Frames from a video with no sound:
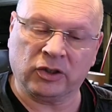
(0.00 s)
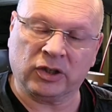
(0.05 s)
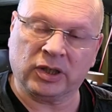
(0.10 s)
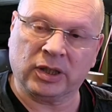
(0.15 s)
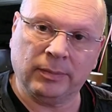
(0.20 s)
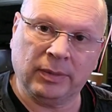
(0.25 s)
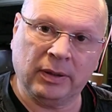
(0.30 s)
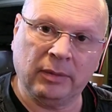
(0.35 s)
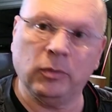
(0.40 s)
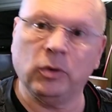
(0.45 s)
just
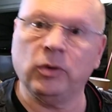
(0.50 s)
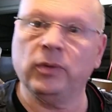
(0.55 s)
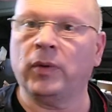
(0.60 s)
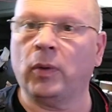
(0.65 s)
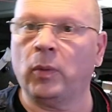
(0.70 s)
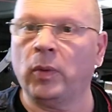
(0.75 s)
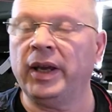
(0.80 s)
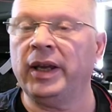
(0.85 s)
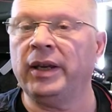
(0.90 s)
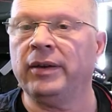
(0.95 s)
simply move
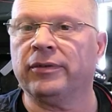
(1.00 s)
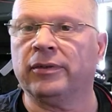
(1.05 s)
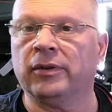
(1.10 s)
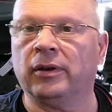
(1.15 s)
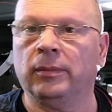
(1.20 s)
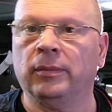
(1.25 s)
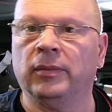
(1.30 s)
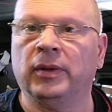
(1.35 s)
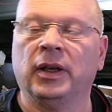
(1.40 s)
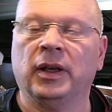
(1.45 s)
away
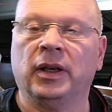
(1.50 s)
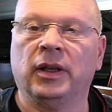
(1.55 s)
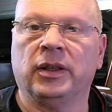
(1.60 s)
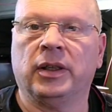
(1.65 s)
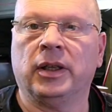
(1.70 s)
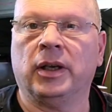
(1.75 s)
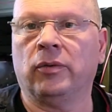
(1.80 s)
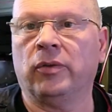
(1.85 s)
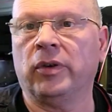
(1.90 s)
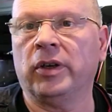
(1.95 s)
from
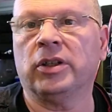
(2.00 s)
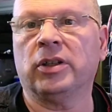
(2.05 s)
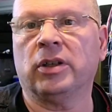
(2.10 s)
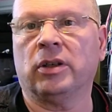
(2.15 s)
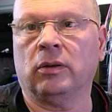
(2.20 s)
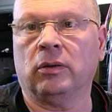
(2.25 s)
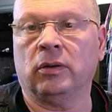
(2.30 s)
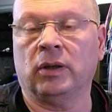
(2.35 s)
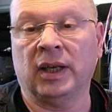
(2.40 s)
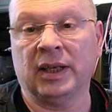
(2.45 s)
the
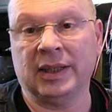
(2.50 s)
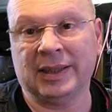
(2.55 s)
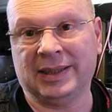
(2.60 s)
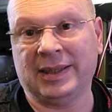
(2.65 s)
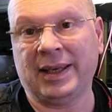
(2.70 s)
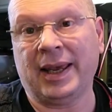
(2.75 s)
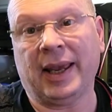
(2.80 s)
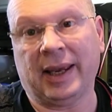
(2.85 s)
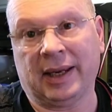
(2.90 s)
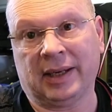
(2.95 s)
original
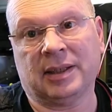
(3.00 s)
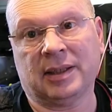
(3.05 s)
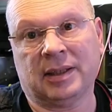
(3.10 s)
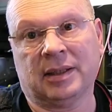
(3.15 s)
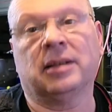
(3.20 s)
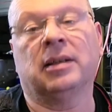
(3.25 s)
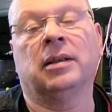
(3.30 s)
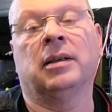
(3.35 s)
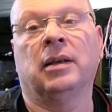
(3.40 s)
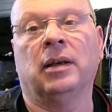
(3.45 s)

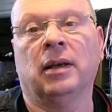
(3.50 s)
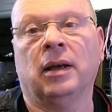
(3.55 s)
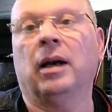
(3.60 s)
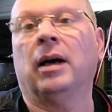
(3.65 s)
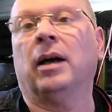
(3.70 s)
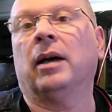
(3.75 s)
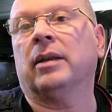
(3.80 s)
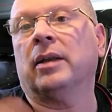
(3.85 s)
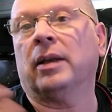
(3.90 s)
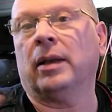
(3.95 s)
text
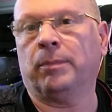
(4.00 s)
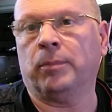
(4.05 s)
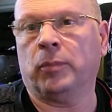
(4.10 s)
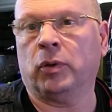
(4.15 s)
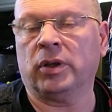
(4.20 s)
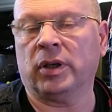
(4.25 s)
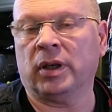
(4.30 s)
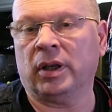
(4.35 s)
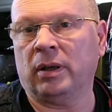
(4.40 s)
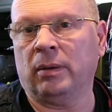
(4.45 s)
and they
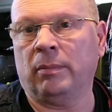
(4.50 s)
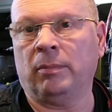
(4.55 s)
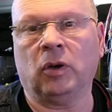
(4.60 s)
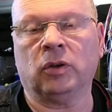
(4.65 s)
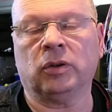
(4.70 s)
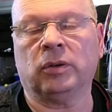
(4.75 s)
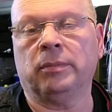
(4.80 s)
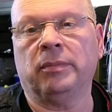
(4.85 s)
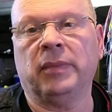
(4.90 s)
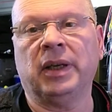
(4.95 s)
put a
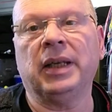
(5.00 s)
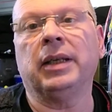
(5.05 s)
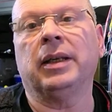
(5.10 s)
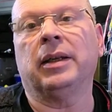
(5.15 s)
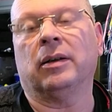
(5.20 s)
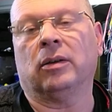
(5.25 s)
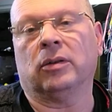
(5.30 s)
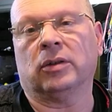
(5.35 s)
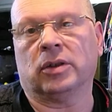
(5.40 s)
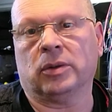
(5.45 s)
modern
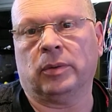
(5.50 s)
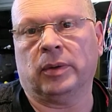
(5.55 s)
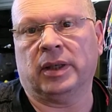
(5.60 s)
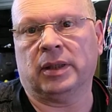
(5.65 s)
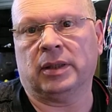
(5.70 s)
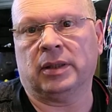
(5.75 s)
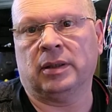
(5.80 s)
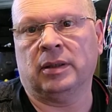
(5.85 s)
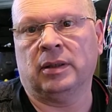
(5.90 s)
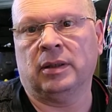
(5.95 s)
meaning onto
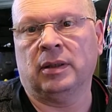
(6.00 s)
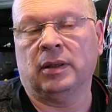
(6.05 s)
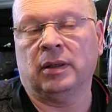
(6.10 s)
it.